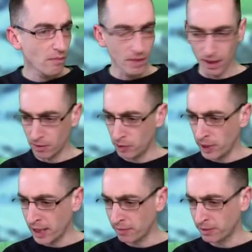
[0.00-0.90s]
What do we
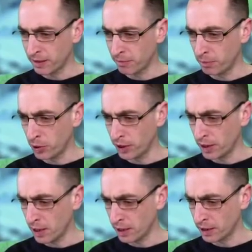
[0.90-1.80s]
have?
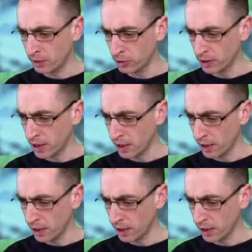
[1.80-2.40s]
7.9. It wasn't high